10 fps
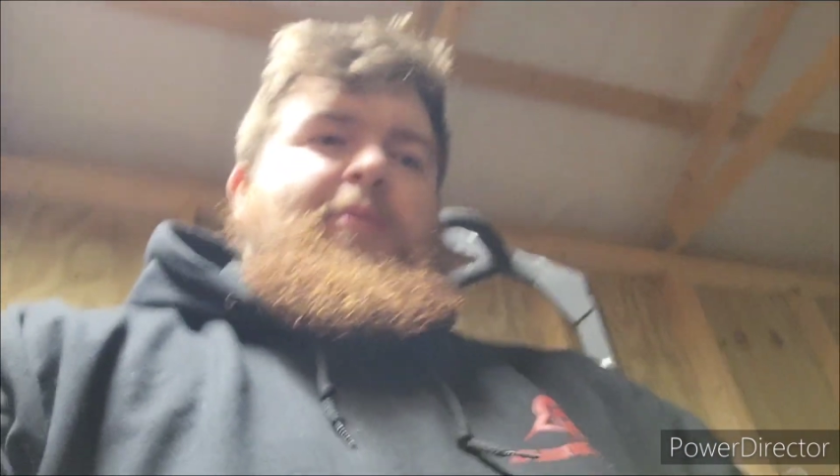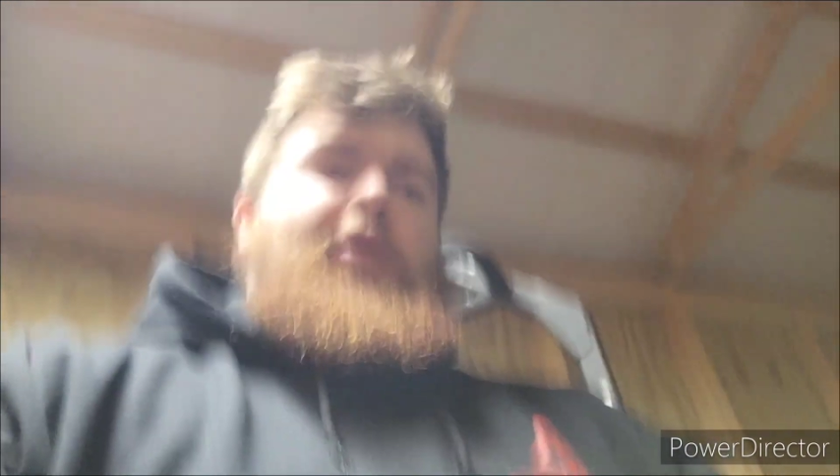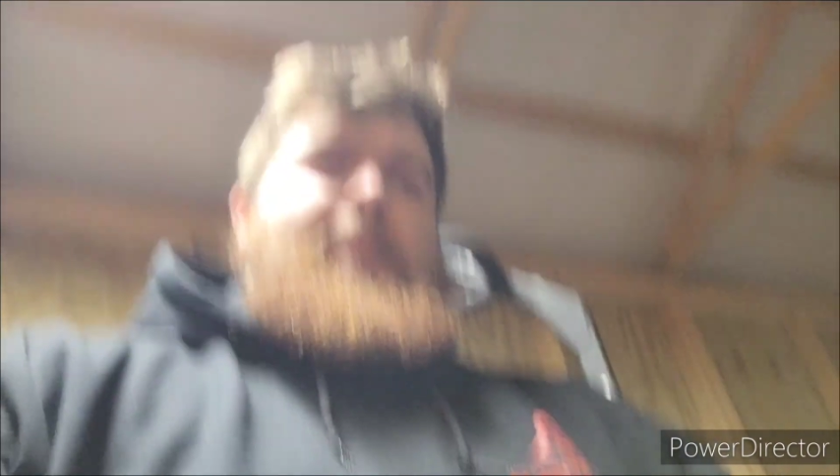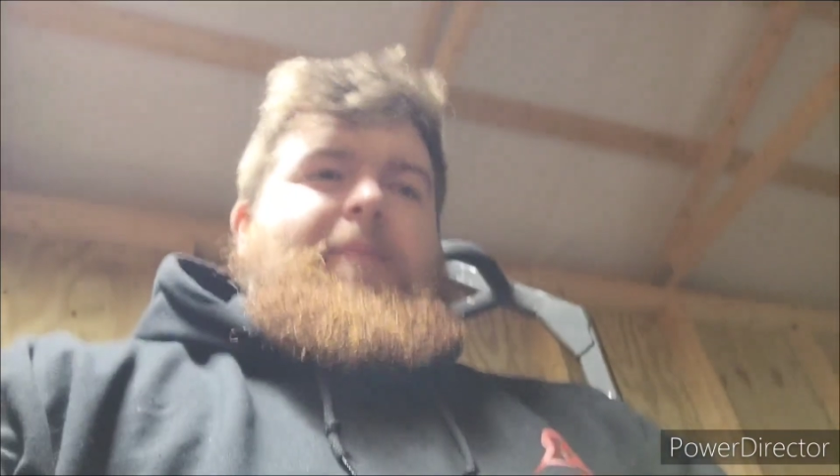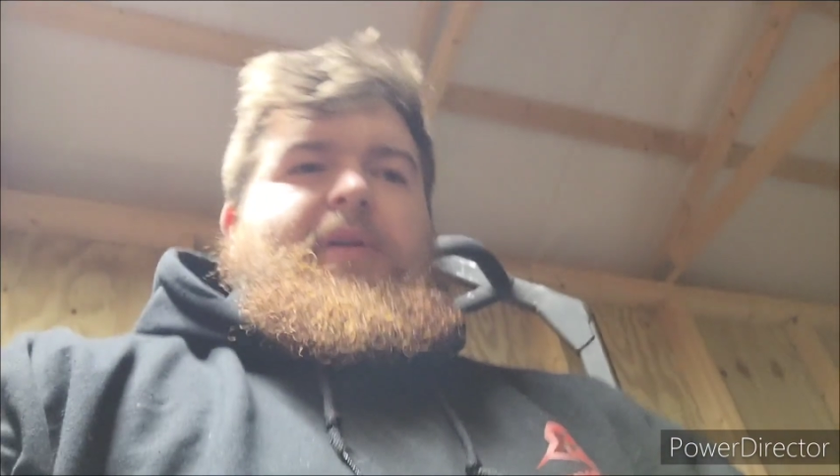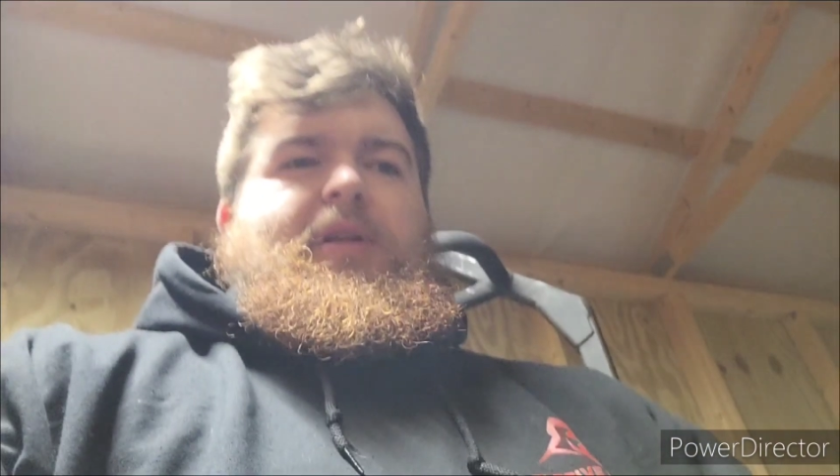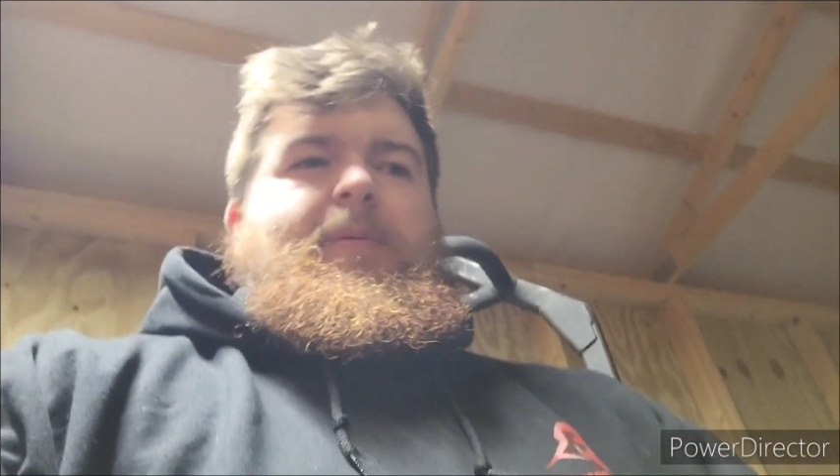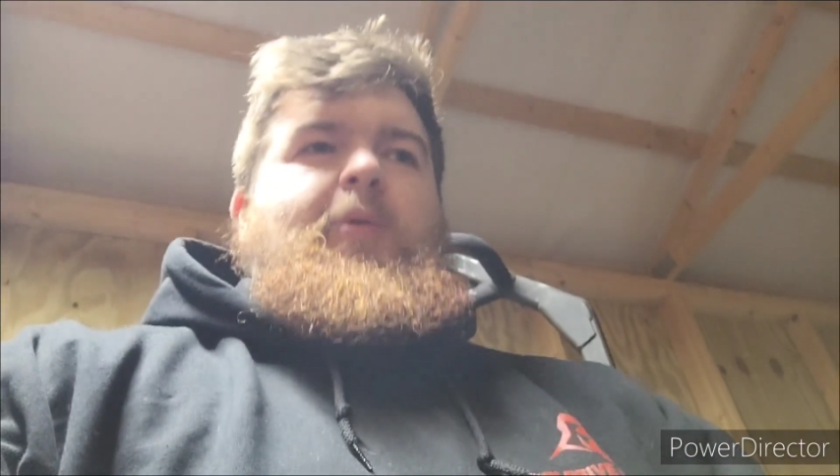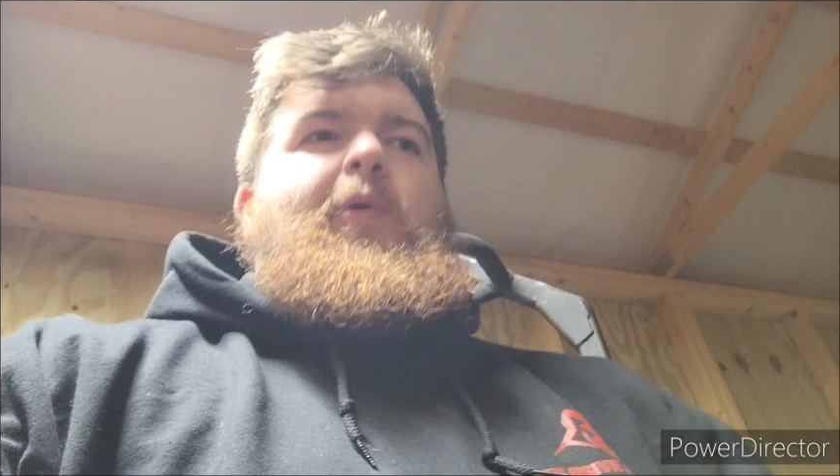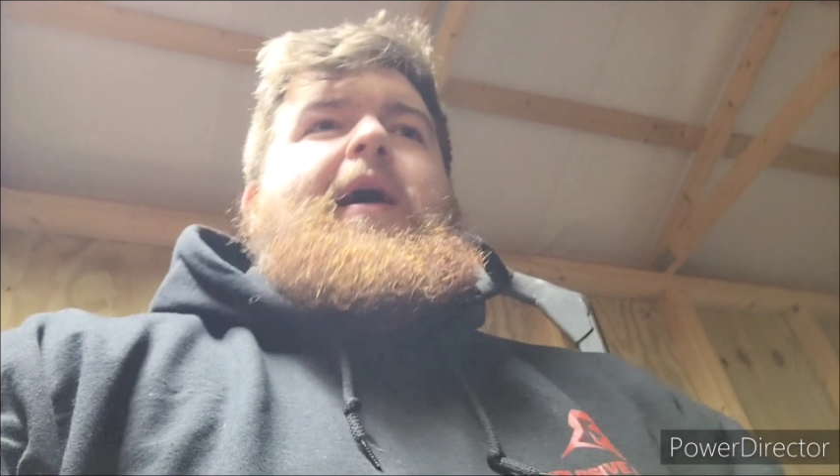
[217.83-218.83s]
more, maybe a
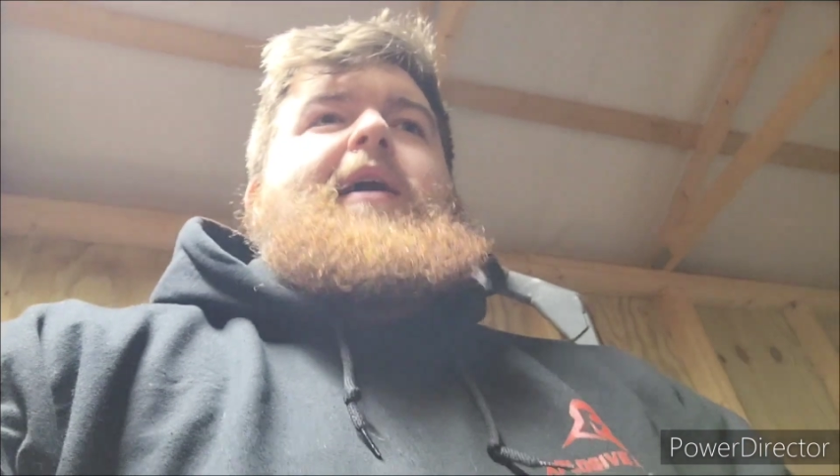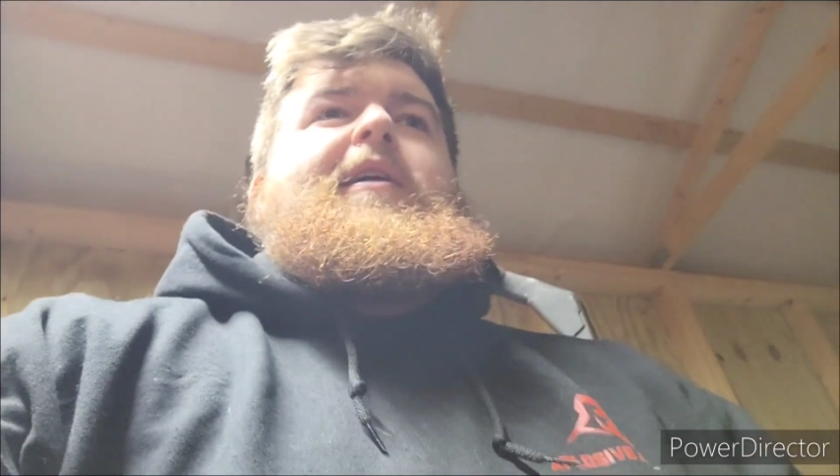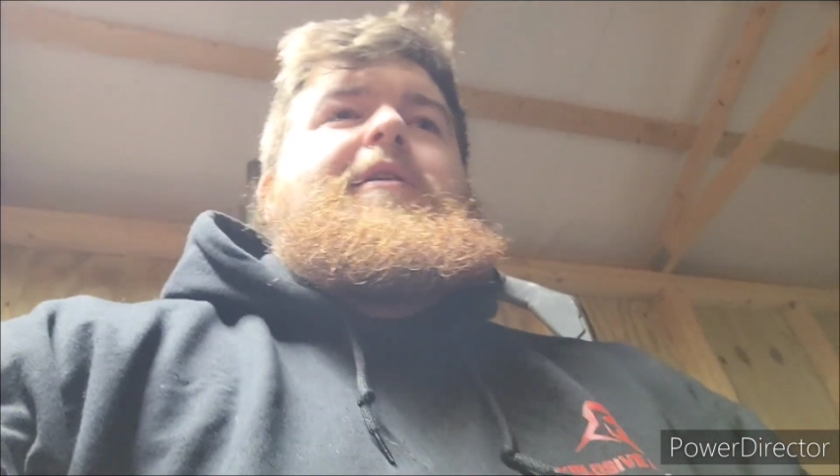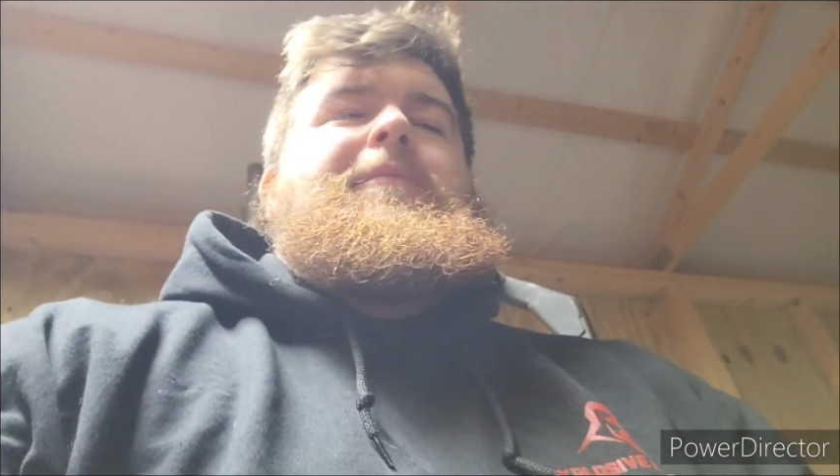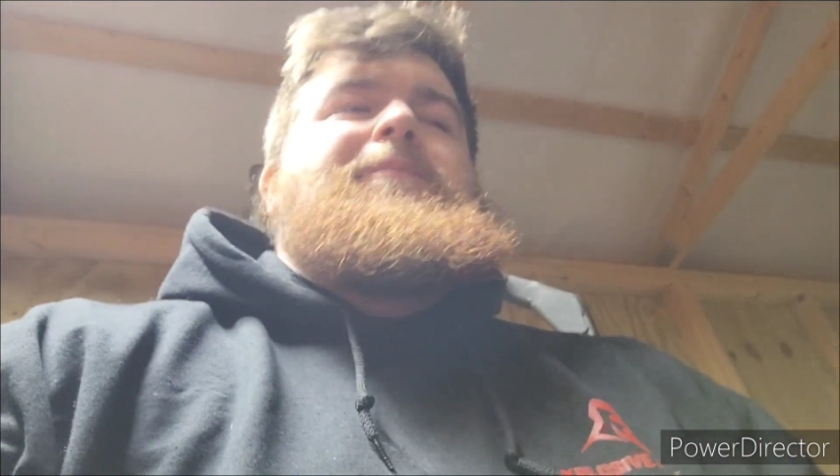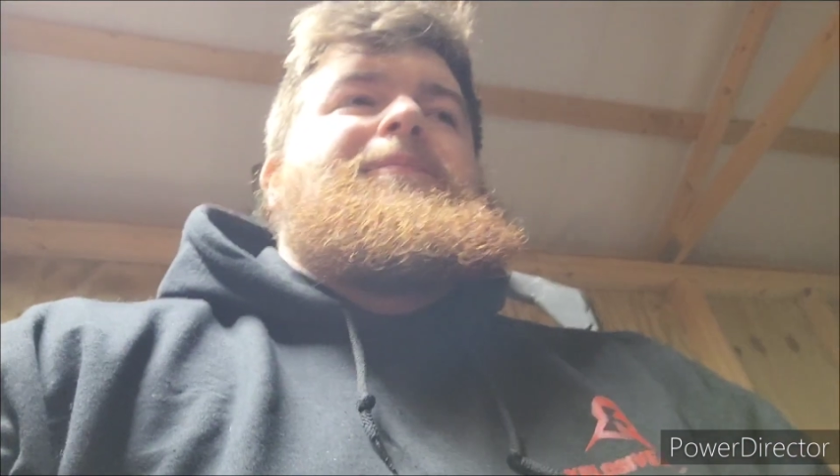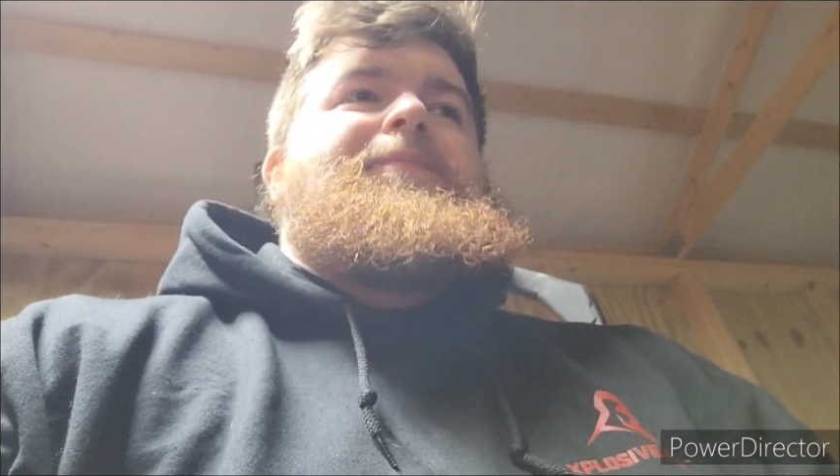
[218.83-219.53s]
little bit wider,